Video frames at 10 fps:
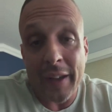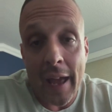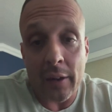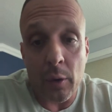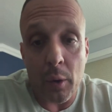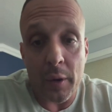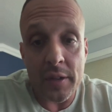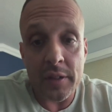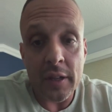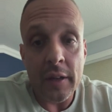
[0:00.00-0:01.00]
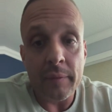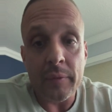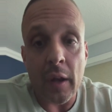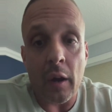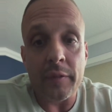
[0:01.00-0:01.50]
or categories
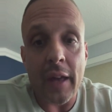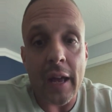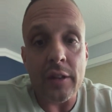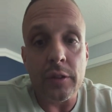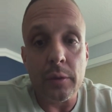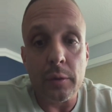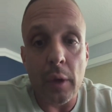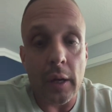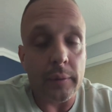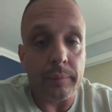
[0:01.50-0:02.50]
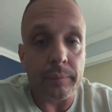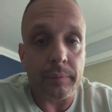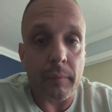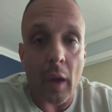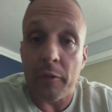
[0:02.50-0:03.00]
that you
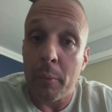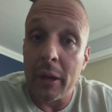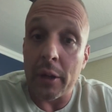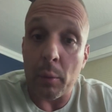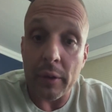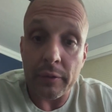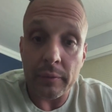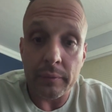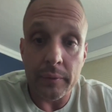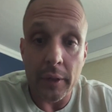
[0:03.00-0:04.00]
are familiar with.